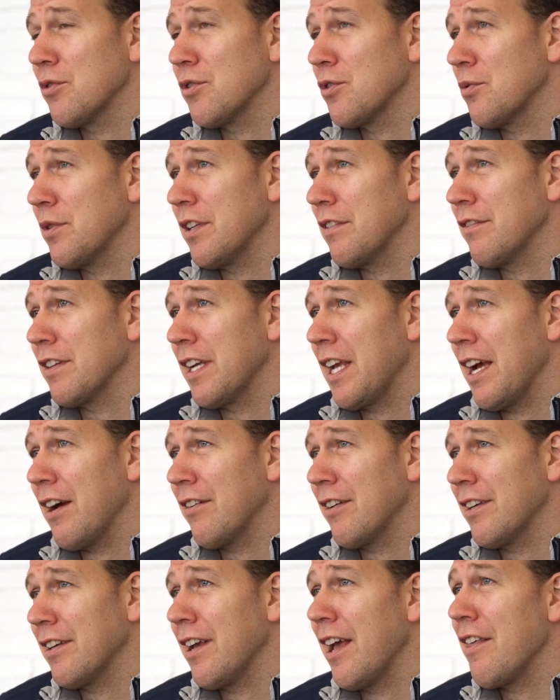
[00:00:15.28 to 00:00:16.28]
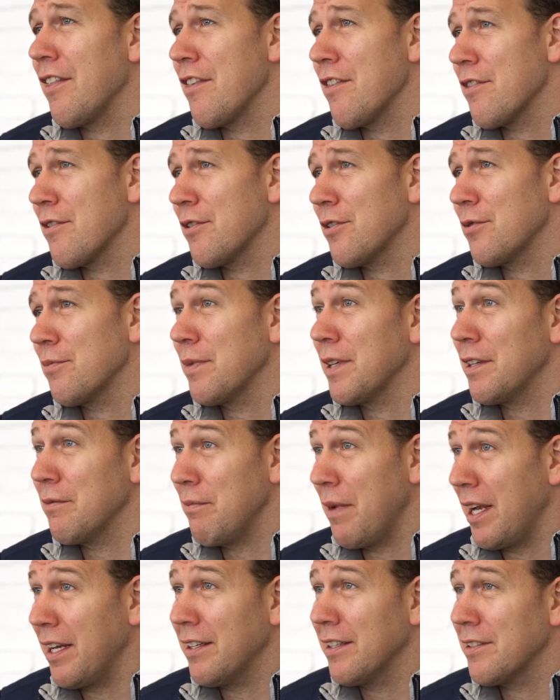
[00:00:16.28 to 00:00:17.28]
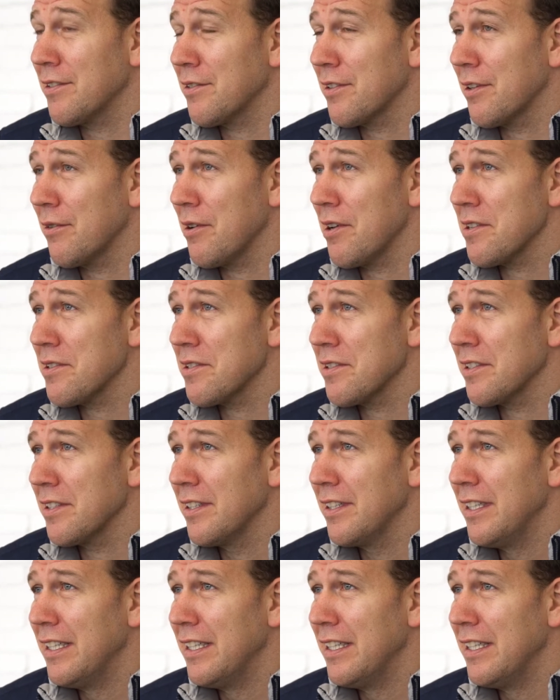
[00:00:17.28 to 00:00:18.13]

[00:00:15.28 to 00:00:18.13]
suite of accounting, and the third being maintenance request.